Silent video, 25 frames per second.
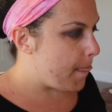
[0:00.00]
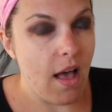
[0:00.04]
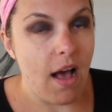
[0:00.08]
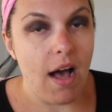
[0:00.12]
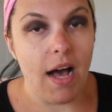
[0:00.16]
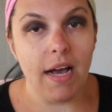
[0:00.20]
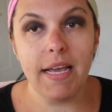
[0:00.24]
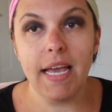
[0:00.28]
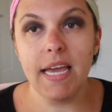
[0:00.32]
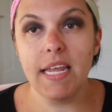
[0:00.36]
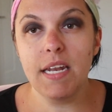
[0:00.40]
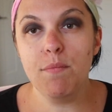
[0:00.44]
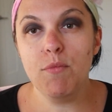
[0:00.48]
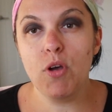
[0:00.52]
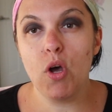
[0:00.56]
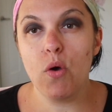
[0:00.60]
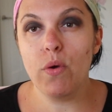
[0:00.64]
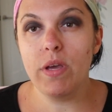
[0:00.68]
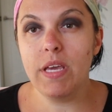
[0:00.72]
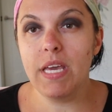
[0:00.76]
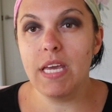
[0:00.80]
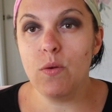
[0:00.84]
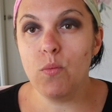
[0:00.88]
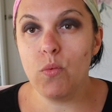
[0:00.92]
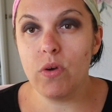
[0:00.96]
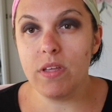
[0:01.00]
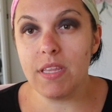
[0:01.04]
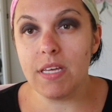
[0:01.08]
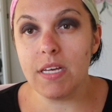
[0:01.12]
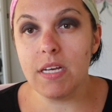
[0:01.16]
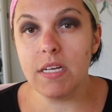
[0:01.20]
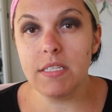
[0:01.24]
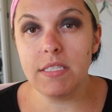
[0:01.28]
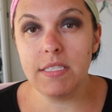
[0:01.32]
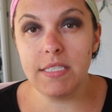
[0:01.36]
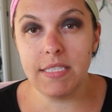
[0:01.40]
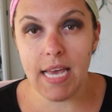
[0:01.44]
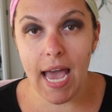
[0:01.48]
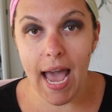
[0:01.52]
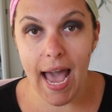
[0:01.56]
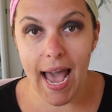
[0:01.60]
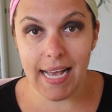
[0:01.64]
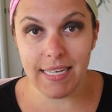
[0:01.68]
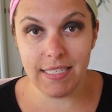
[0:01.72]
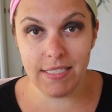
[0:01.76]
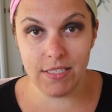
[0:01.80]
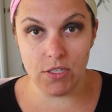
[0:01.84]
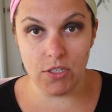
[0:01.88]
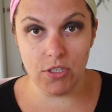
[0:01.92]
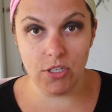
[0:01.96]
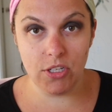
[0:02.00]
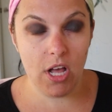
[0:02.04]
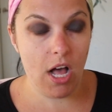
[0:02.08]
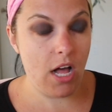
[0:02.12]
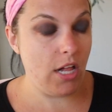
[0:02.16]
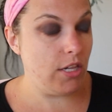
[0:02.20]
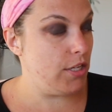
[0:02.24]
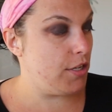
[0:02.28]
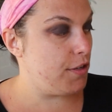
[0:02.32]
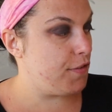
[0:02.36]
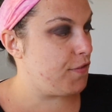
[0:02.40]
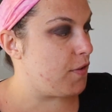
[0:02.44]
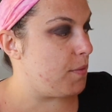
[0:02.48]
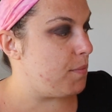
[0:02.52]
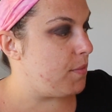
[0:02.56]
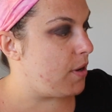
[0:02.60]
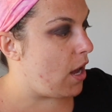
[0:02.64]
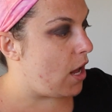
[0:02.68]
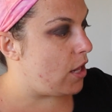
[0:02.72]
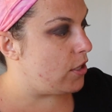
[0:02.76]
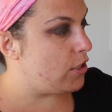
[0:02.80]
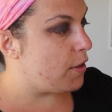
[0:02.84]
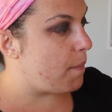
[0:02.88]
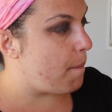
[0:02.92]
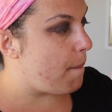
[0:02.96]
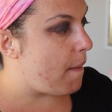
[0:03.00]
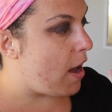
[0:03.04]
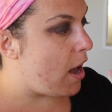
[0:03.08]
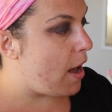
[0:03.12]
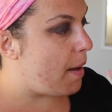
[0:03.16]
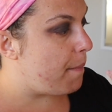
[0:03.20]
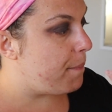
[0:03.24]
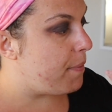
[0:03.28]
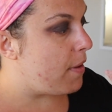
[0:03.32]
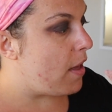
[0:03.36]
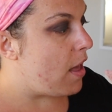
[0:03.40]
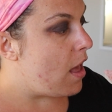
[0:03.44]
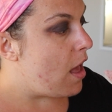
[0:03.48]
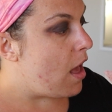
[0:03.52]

Again, I'm going in with a tassel color from ColourPop.